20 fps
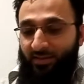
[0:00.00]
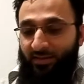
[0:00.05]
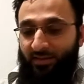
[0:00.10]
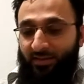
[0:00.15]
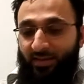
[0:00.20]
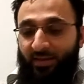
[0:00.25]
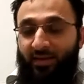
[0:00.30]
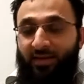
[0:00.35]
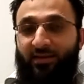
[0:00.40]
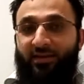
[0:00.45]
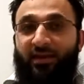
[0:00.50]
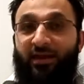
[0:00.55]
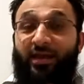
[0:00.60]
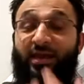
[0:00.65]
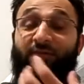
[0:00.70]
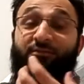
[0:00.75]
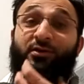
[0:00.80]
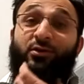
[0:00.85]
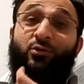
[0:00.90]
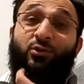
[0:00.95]
And I
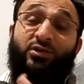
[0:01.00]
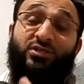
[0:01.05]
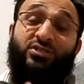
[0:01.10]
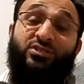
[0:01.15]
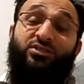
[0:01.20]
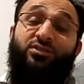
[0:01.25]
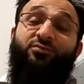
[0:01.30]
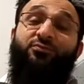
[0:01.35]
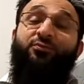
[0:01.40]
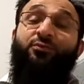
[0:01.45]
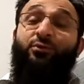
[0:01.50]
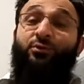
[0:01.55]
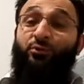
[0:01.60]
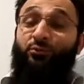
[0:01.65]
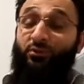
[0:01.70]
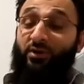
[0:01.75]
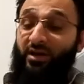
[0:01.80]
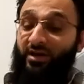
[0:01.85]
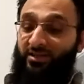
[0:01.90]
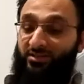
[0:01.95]
have a question for you
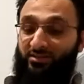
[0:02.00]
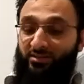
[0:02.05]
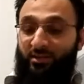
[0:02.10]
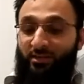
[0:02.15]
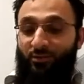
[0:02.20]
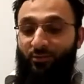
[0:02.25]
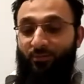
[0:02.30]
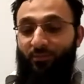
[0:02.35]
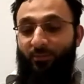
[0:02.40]
guys now.